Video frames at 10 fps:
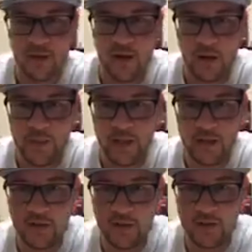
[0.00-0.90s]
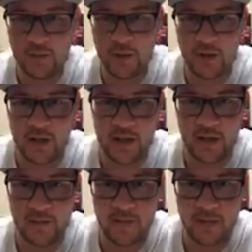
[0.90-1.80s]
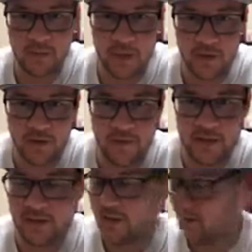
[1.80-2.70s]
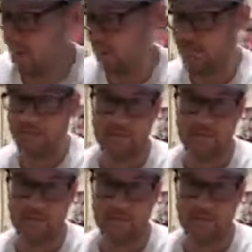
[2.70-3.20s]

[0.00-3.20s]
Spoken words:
How many entries were there at both events this year?